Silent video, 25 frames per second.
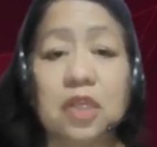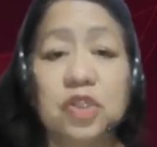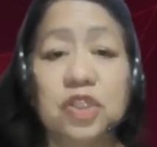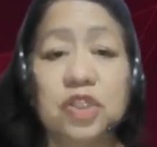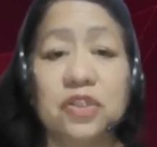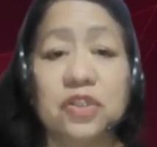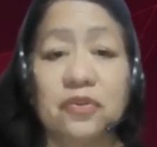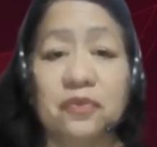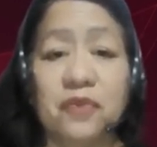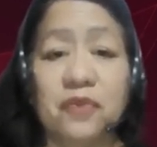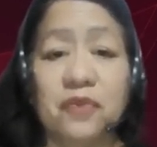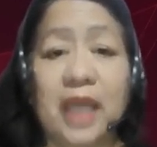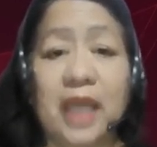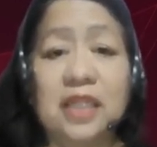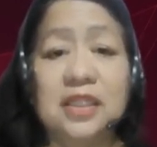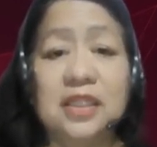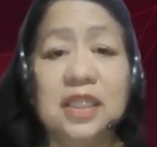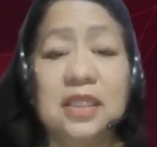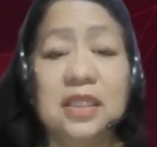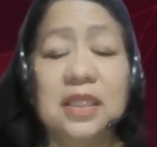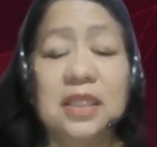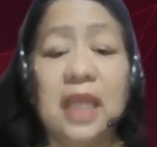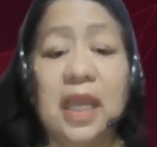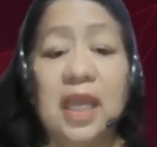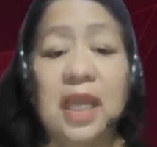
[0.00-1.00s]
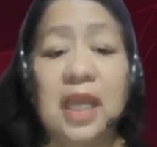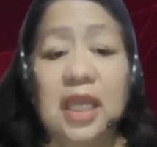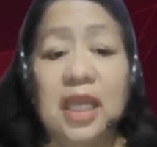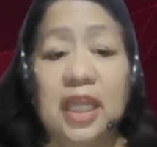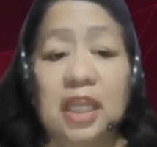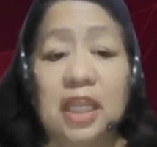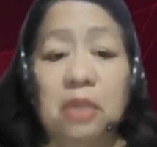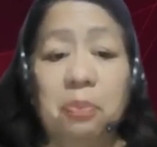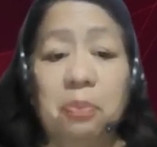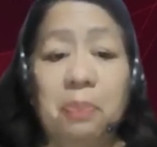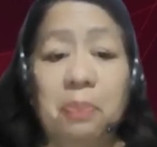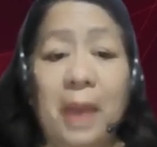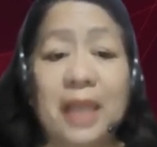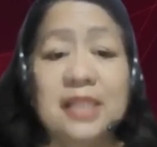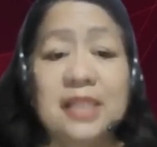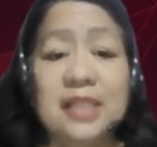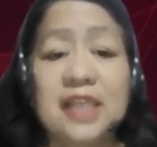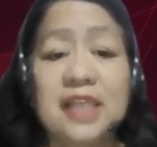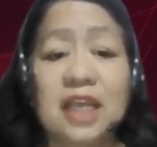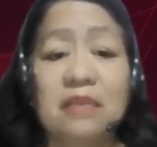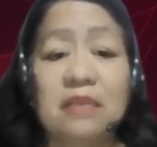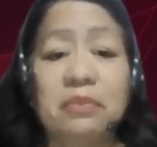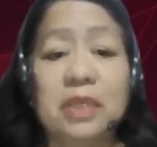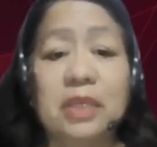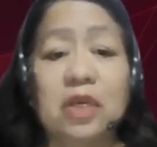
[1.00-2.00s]
She filed it in
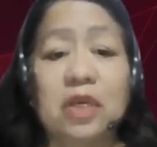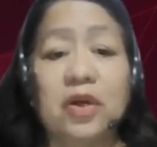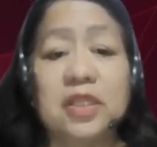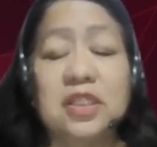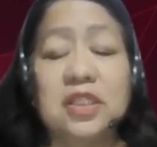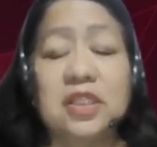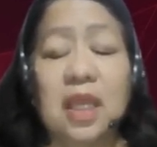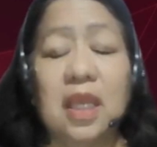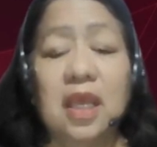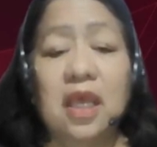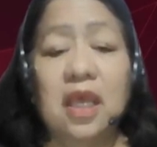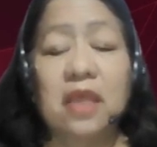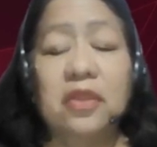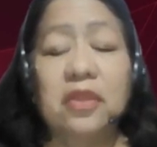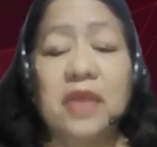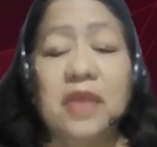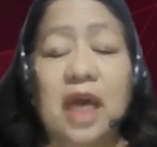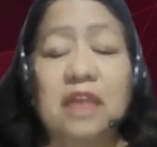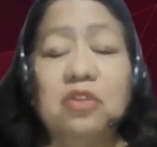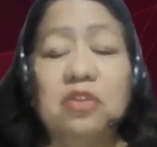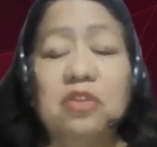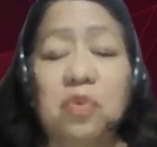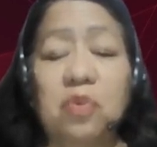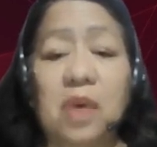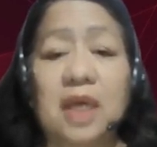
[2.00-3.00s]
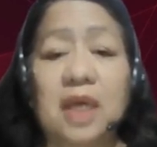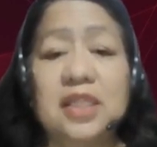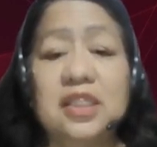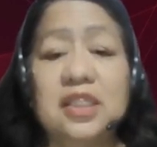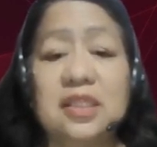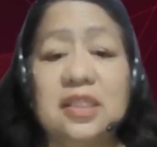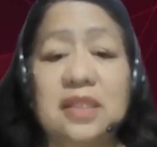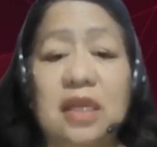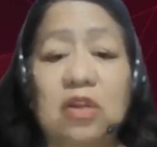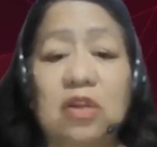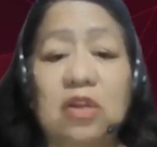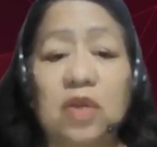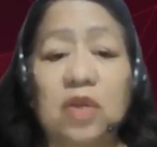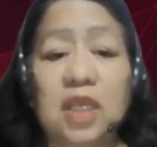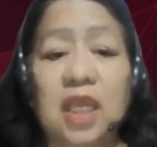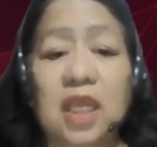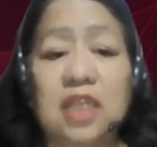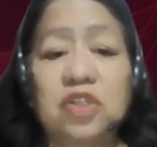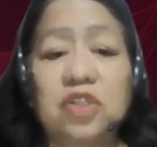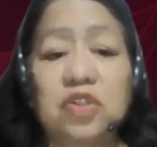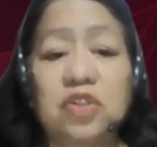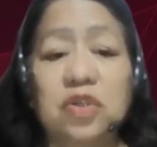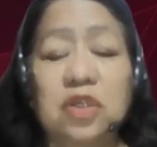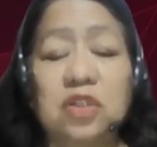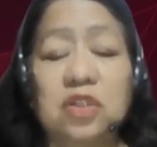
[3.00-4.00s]
Pasay because that was the
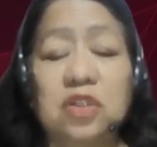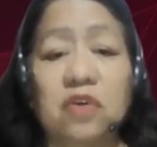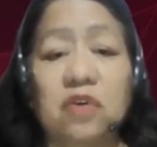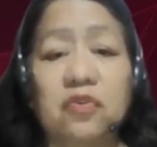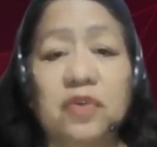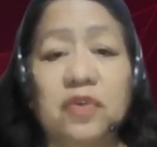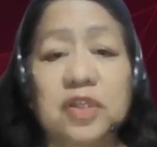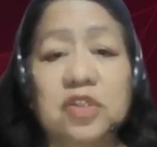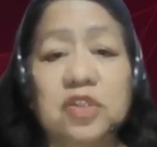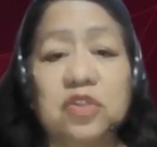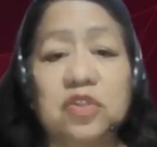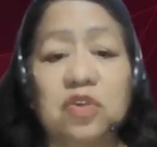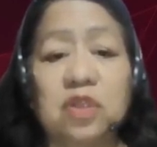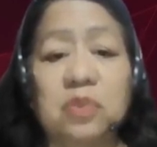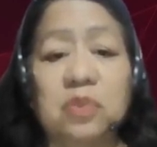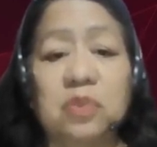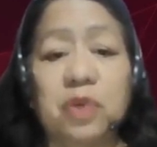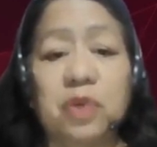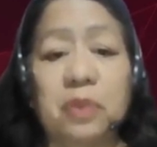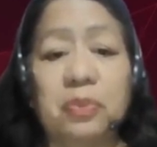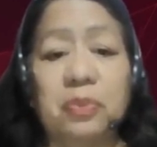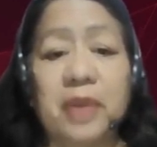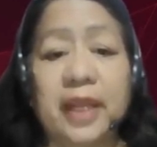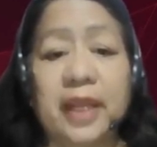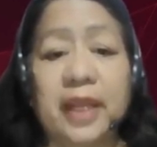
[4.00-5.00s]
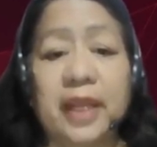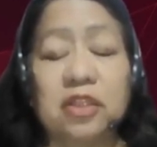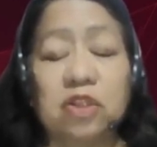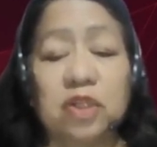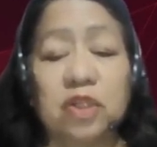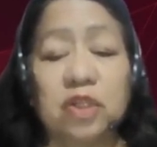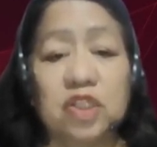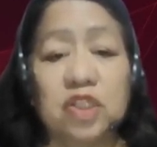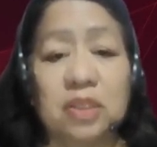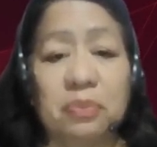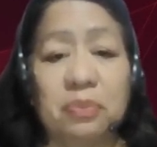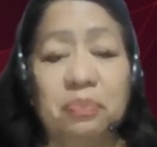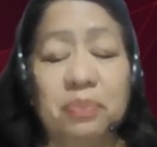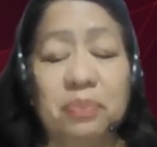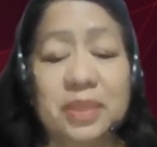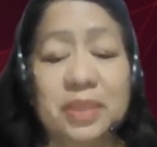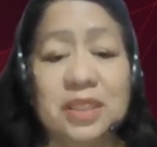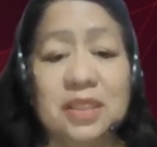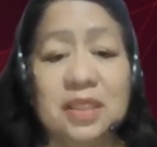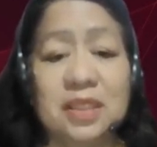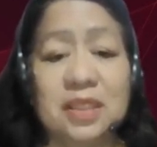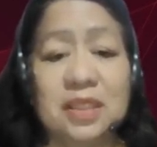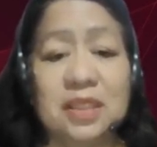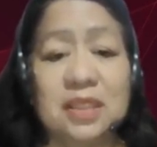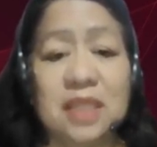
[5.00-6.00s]
location of her sole proprietorship
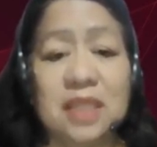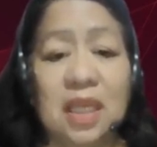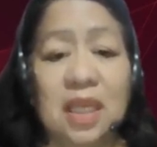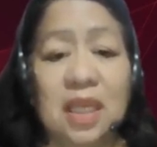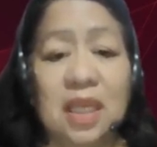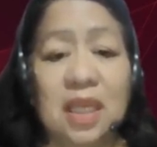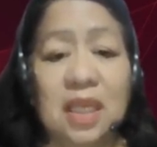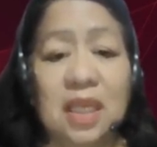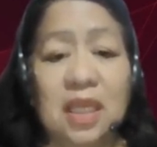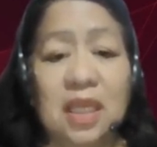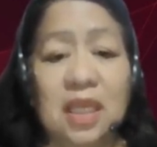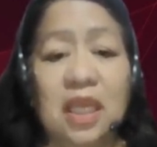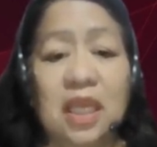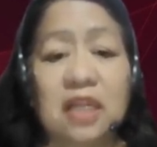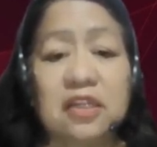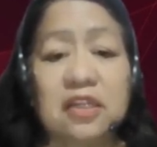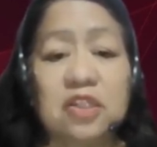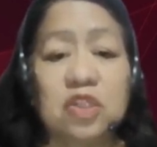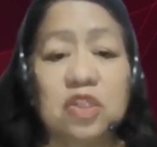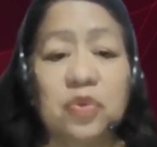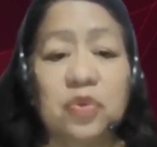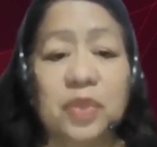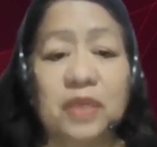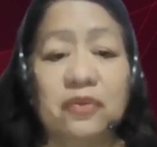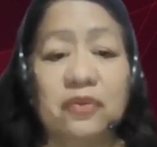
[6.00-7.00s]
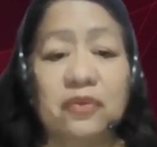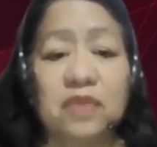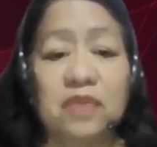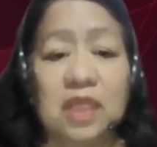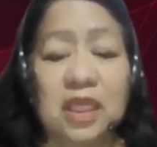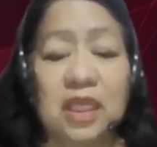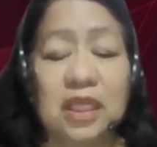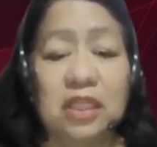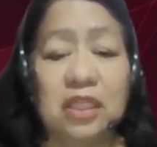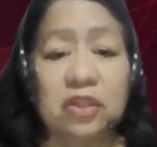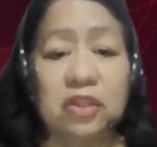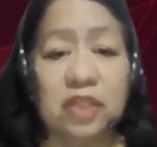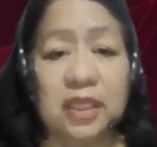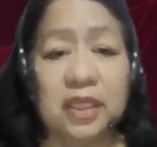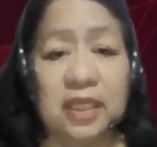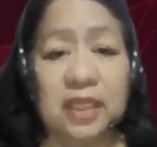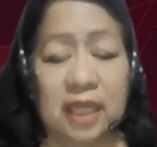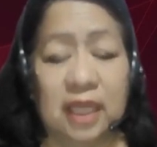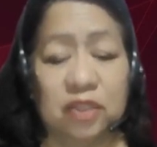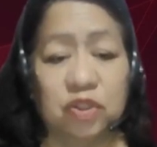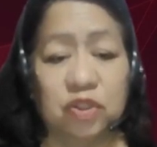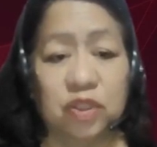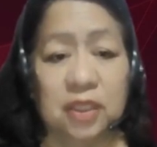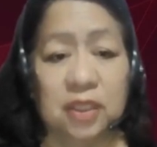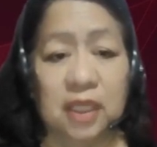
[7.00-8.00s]
business, Air Swift
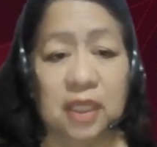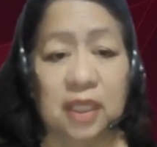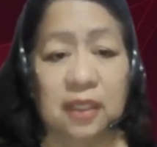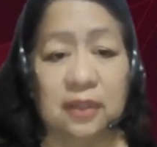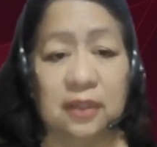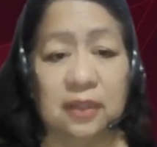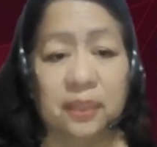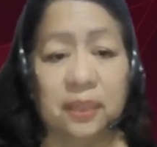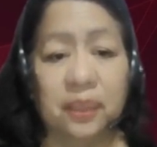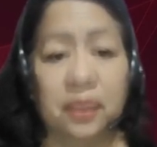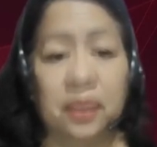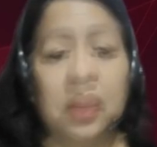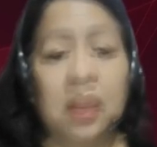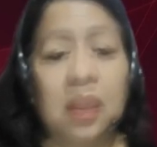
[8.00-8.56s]
International.